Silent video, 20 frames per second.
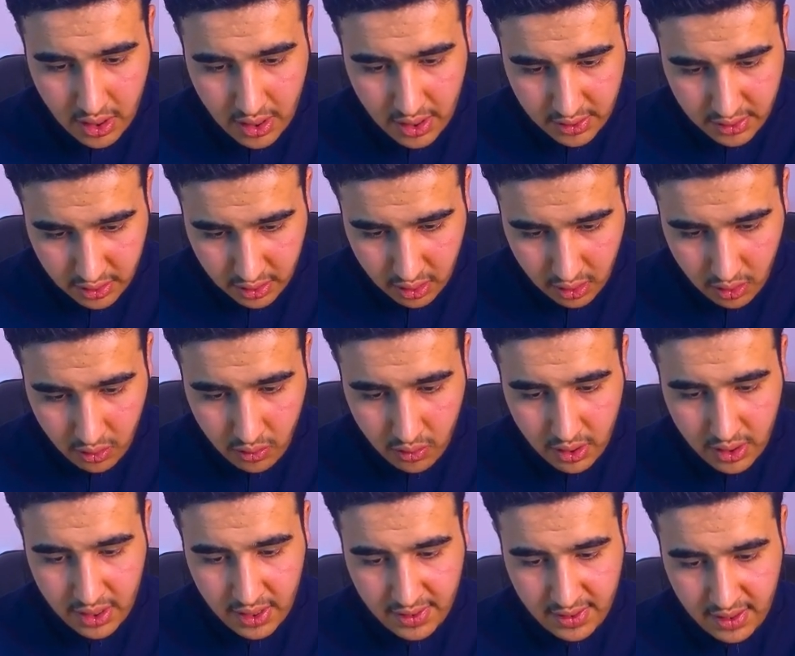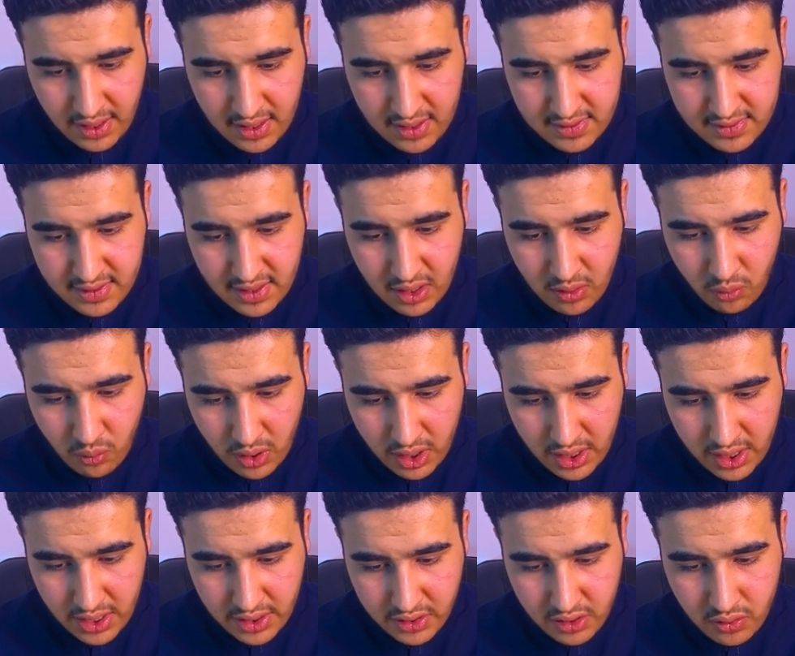it is the
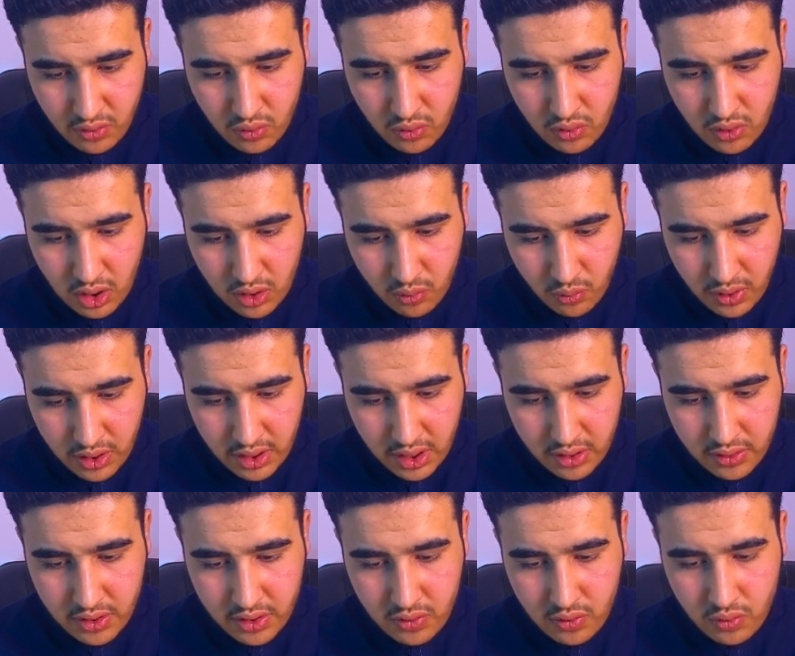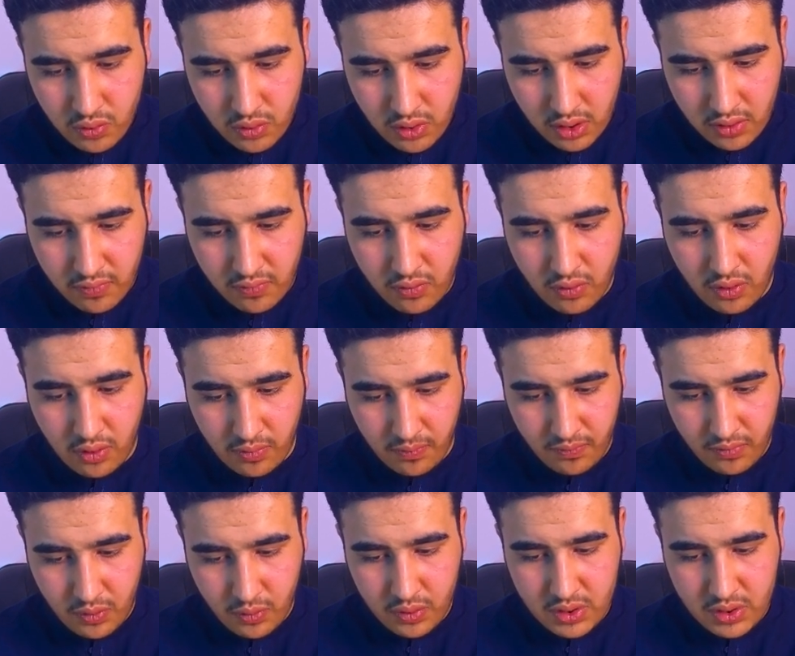192.102.4,